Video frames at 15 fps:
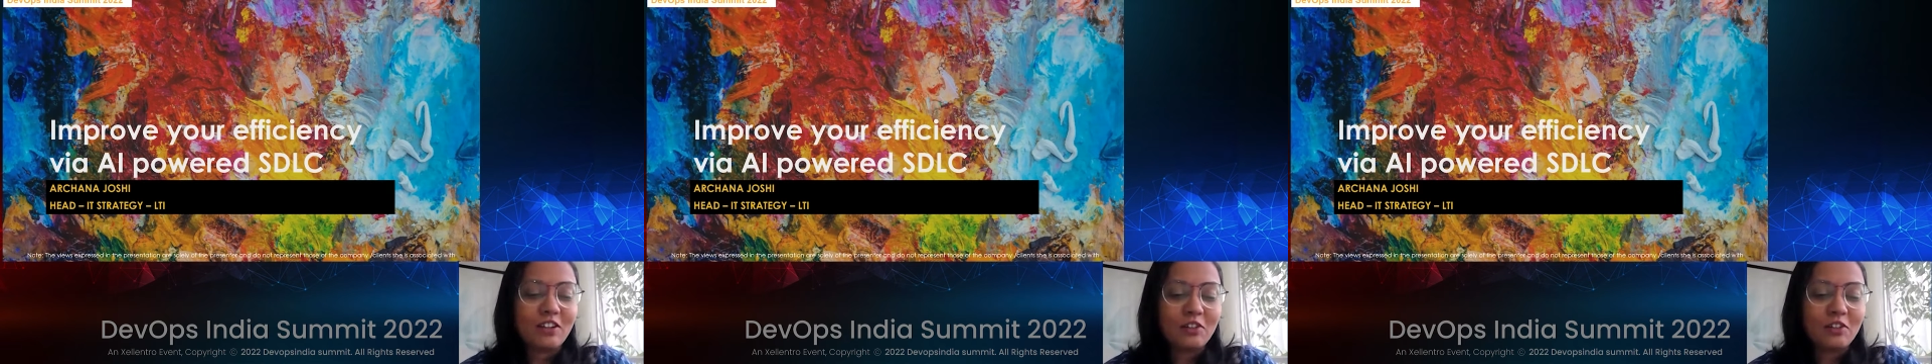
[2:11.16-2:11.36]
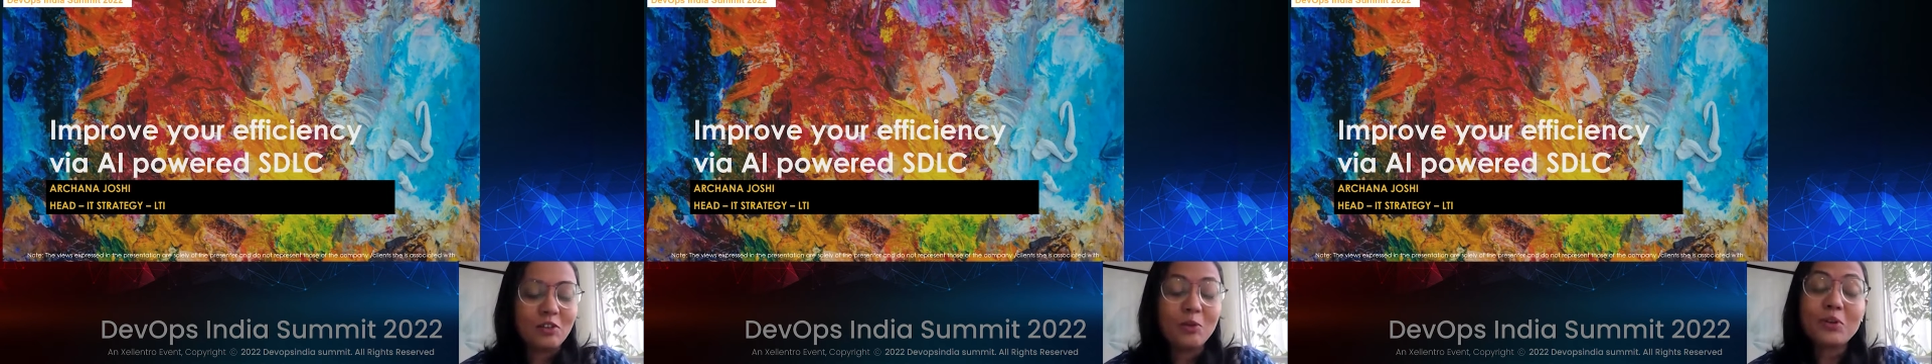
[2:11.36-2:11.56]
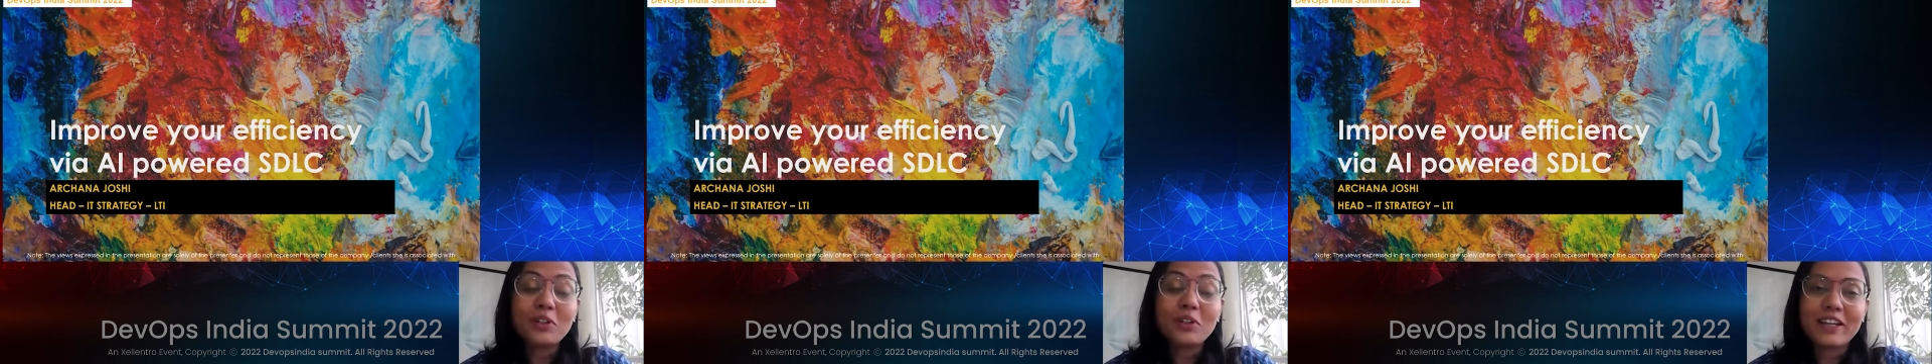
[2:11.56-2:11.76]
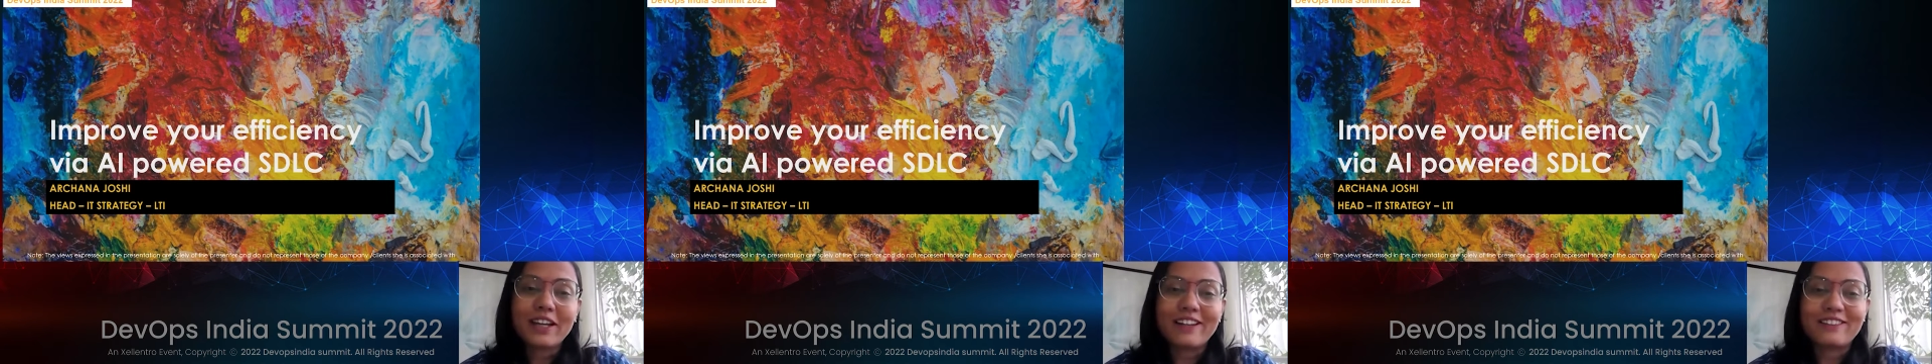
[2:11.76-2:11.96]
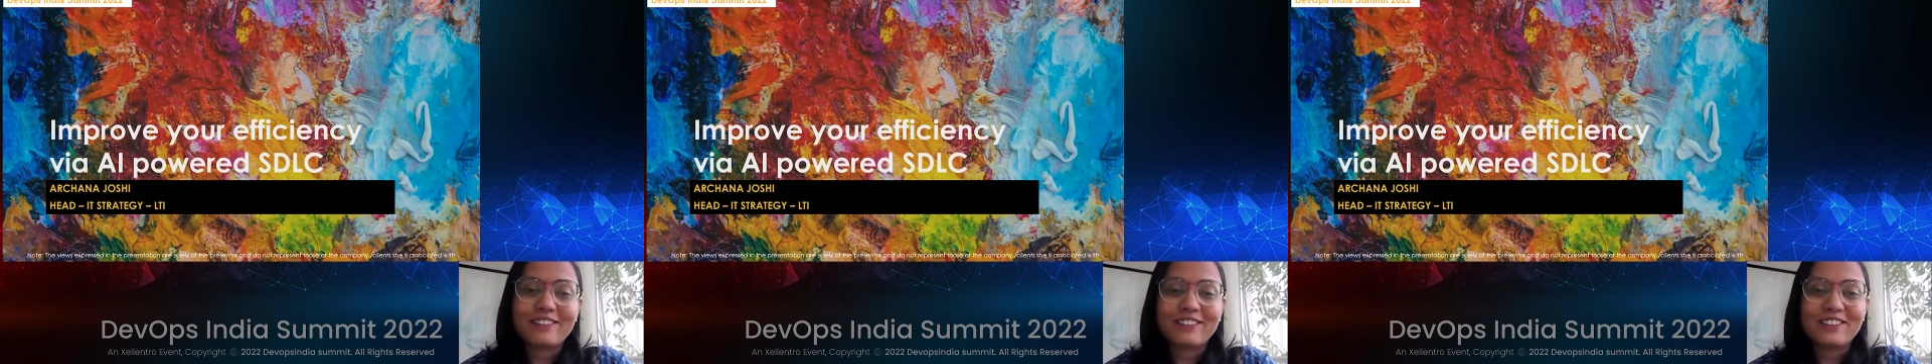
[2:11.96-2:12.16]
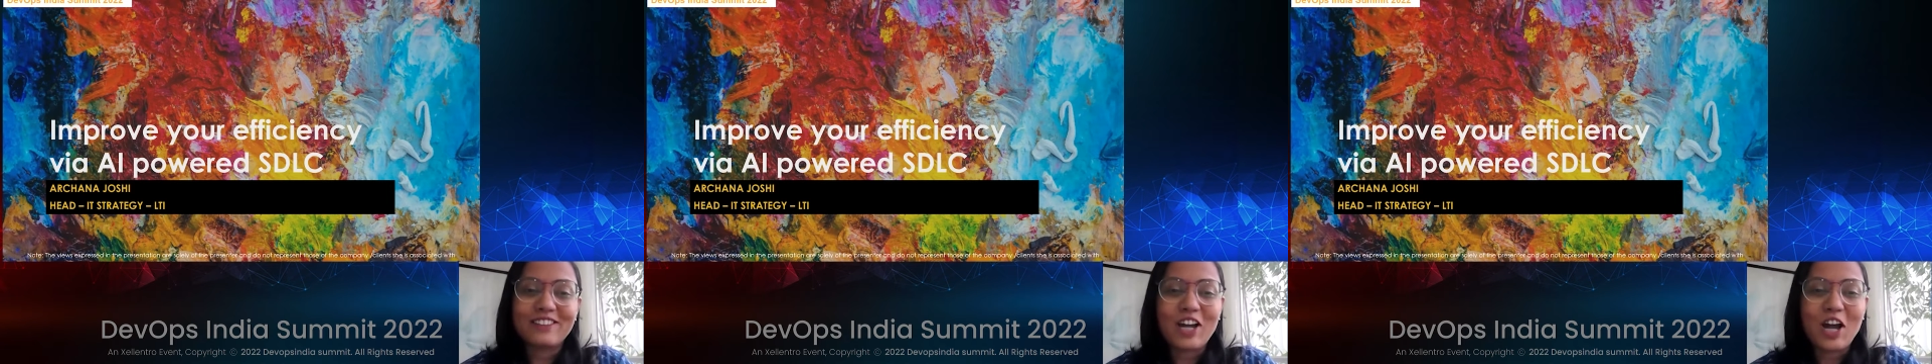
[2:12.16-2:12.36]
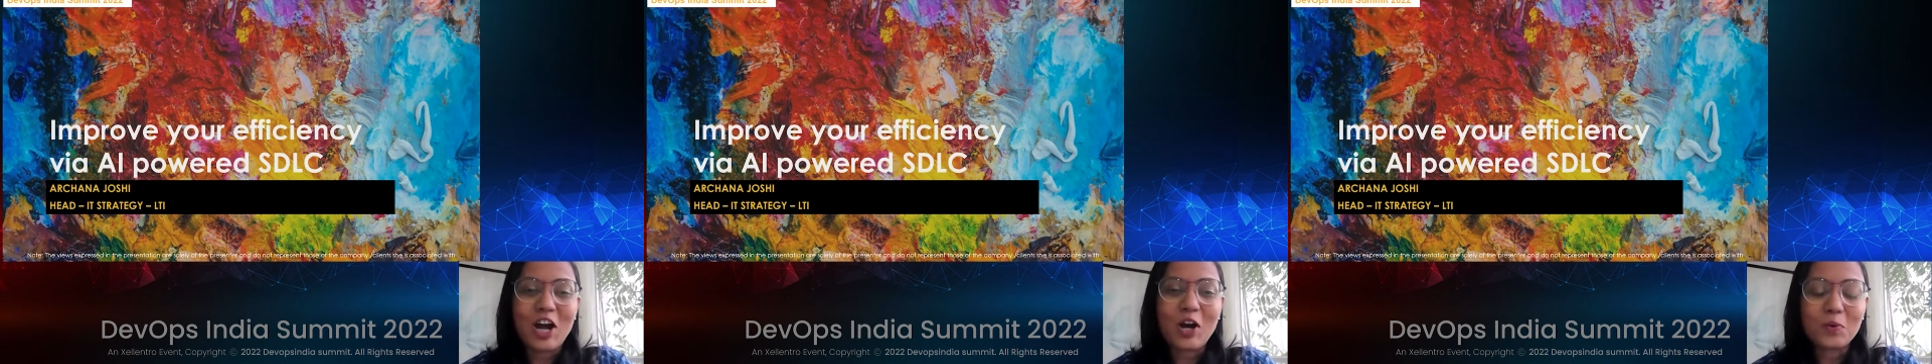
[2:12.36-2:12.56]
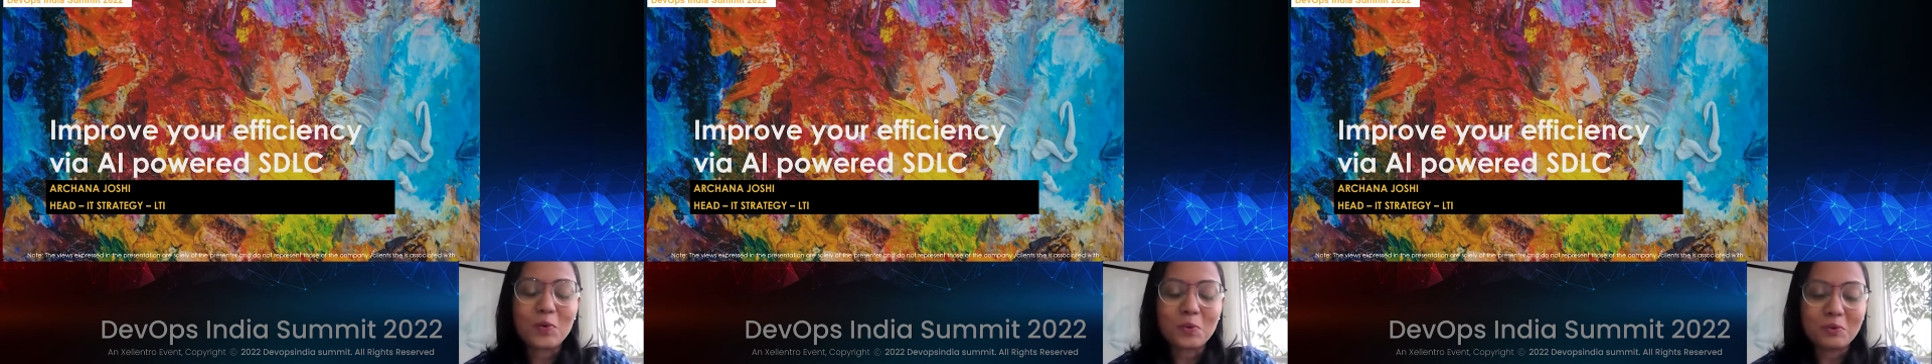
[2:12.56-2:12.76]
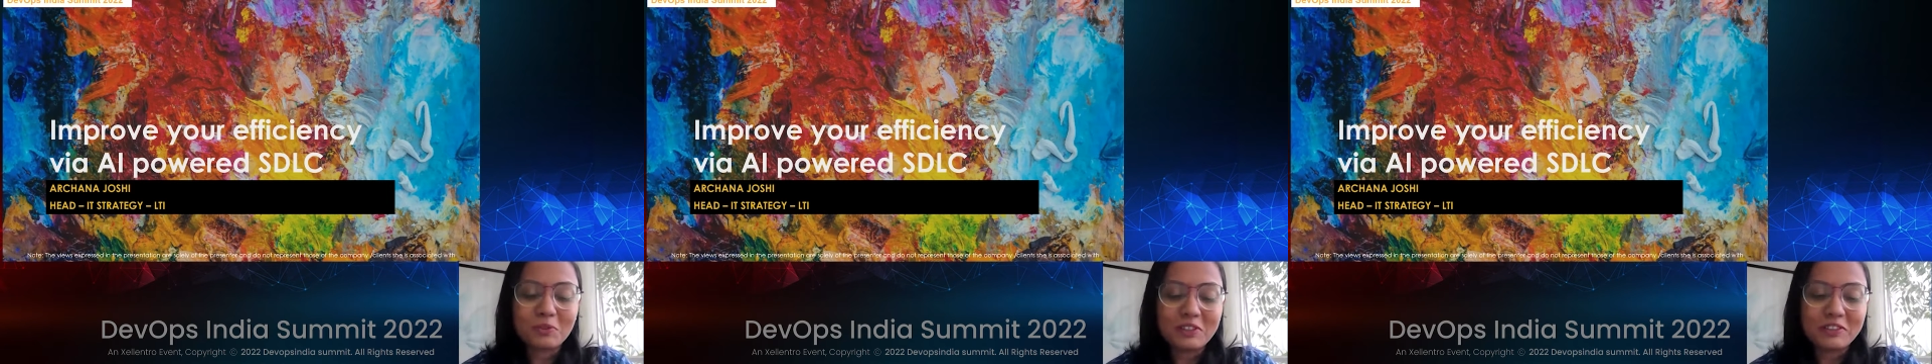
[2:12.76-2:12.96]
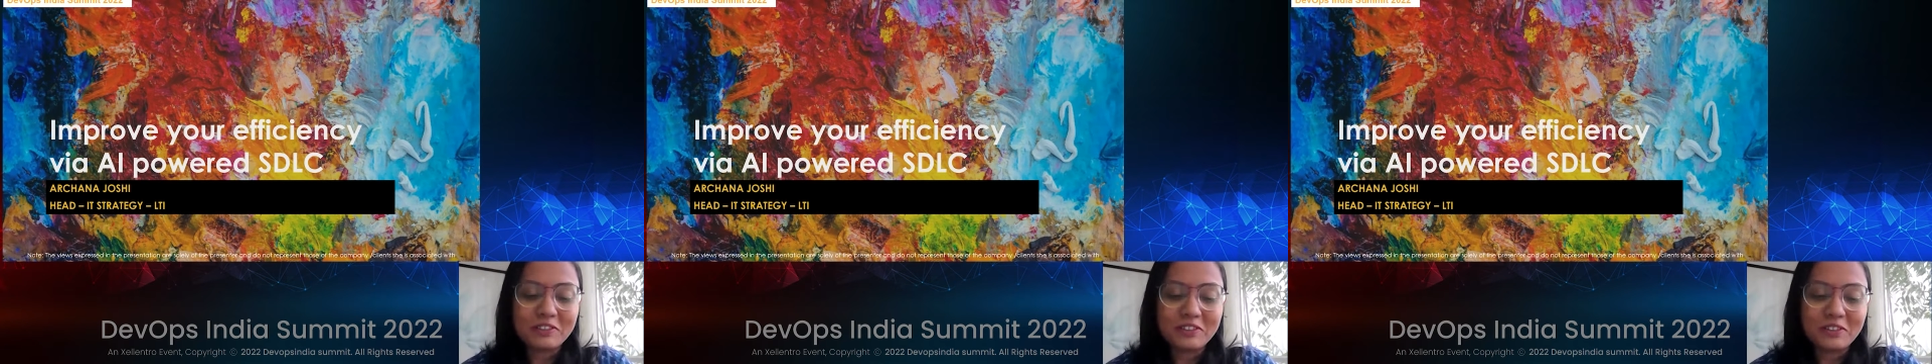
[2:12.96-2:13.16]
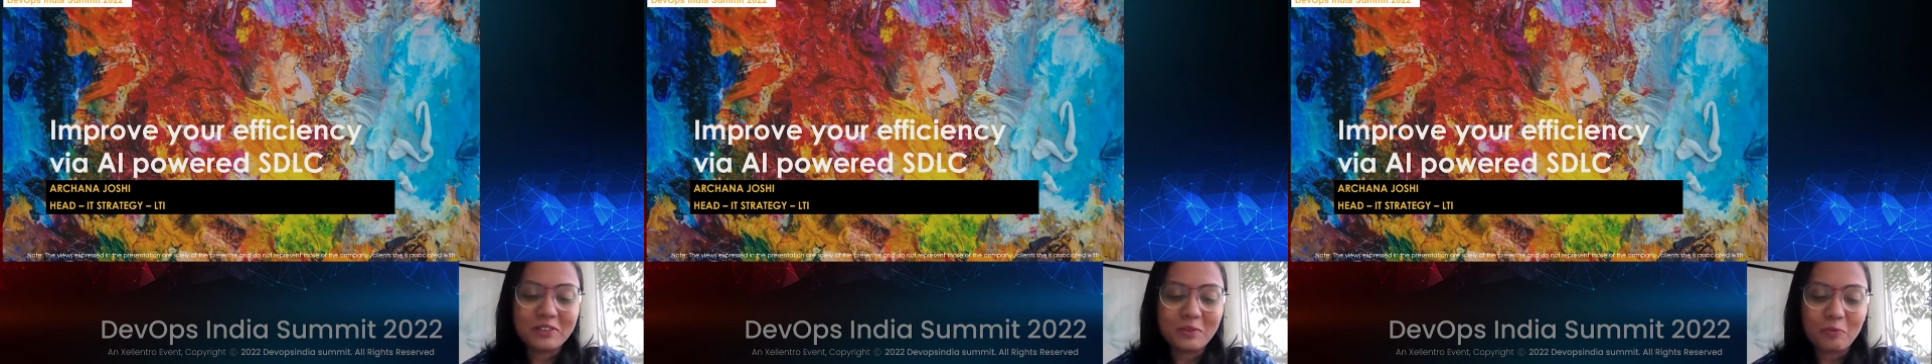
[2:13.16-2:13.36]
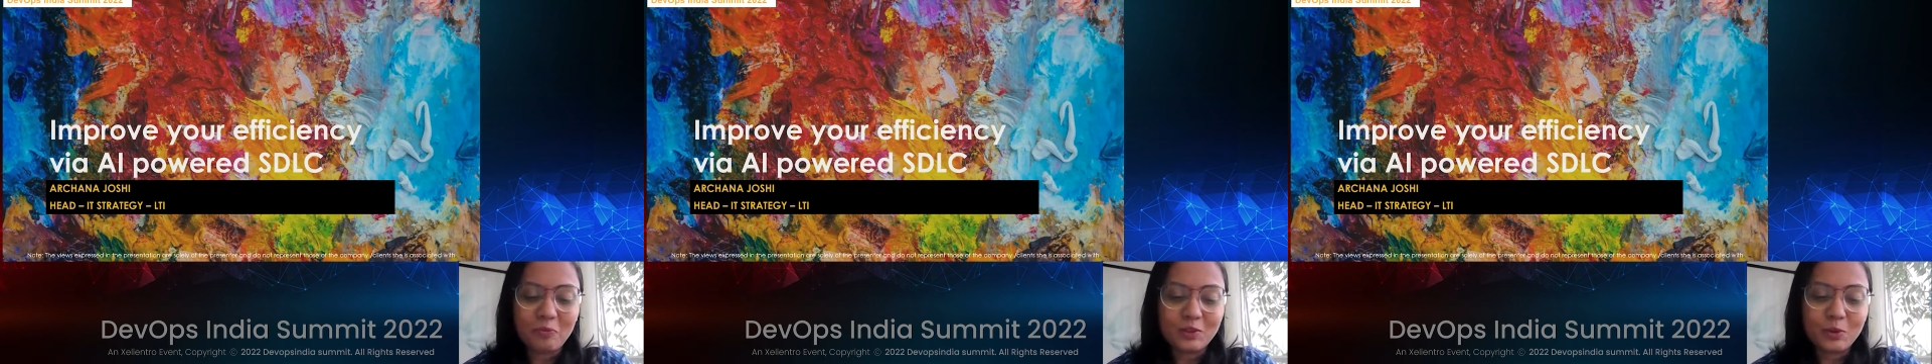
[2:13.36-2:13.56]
looked at how the